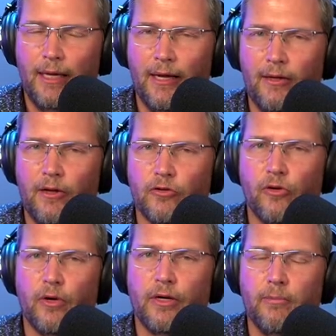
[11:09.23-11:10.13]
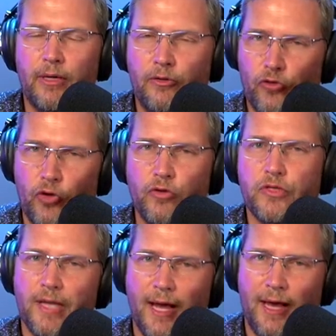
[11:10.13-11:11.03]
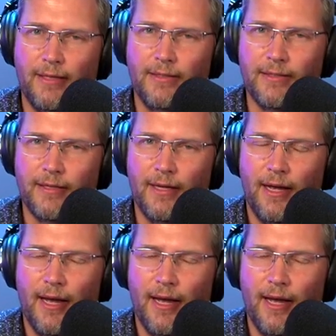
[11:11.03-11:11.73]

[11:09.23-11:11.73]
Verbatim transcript: and there's going to be two sides